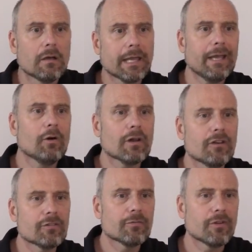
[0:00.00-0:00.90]
Okay,
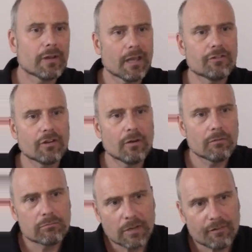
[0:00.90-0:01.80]
organisms. Okay,
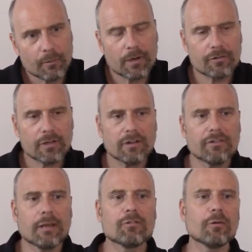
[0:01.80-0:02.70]
so everyone is not the
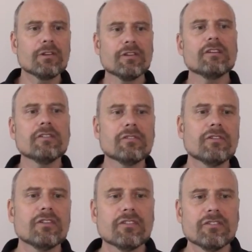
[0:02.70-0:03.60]
same. So incentives
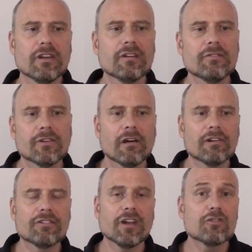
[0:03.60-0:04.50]
and disincentives are
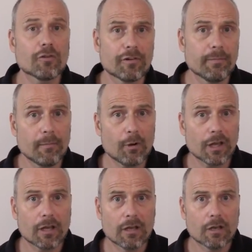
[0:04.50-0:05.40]
essential for
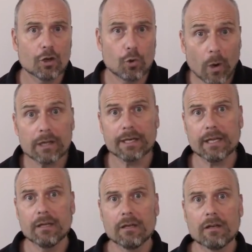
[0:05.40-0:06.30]
promoting
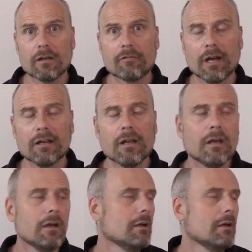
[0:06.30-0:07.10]
quality, right?